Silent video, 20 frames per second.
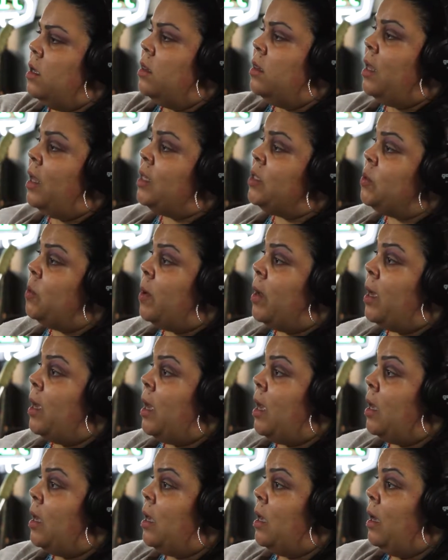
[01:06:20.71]
That's why
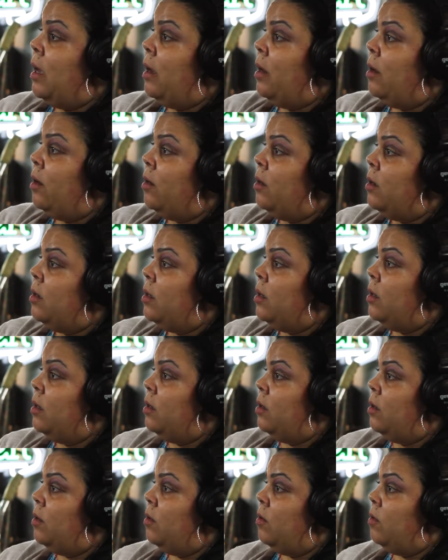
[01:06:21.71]
I care.
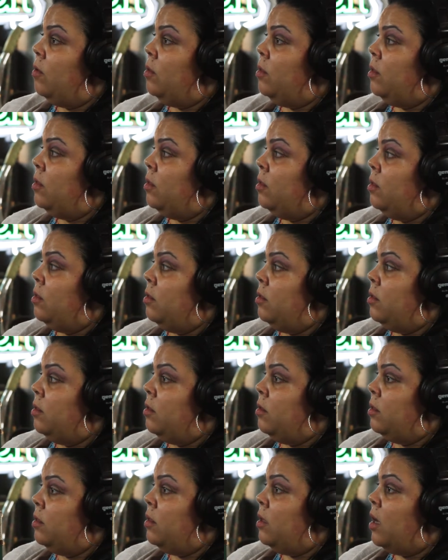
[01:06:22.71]

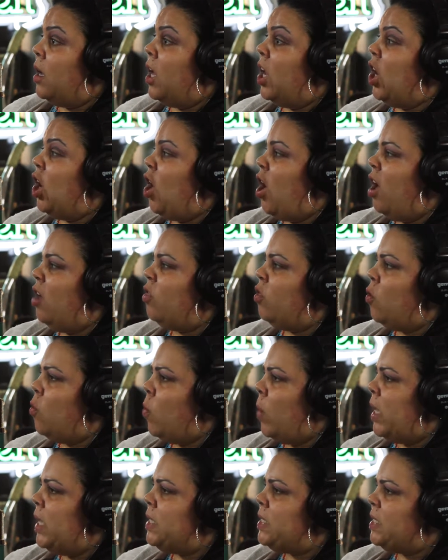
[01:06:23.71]
The along the
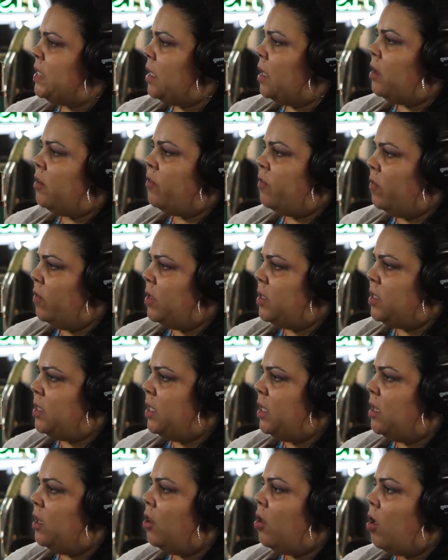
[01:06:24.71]
way stuff is
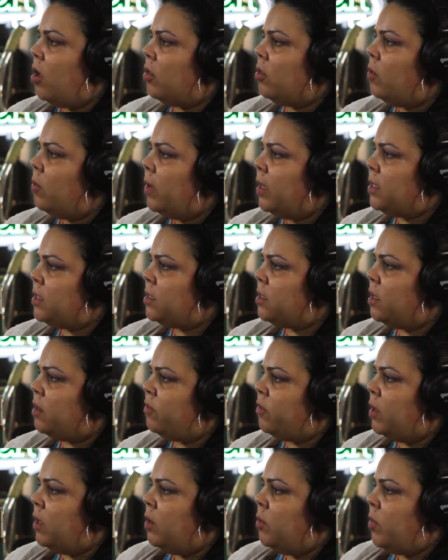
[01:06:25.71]
the along the way
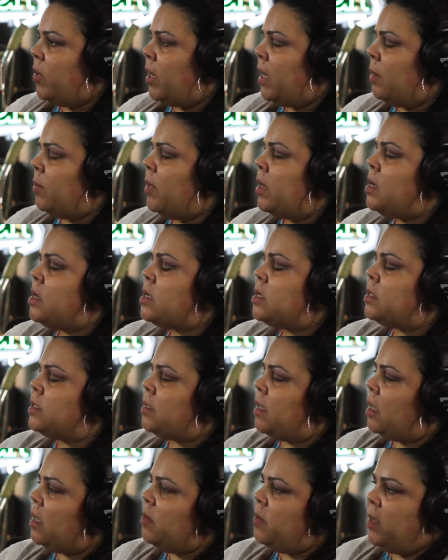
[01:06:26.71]
stuff, but I'm on an
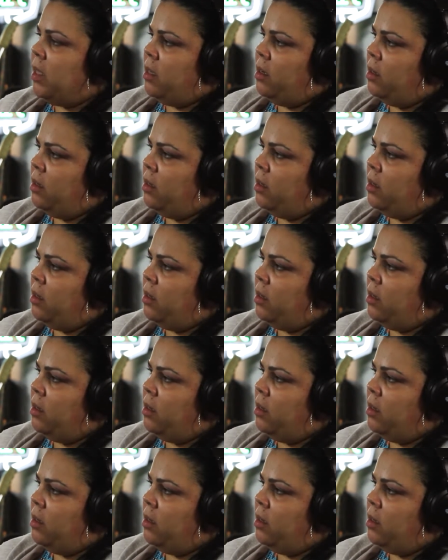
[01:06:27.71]
assignment.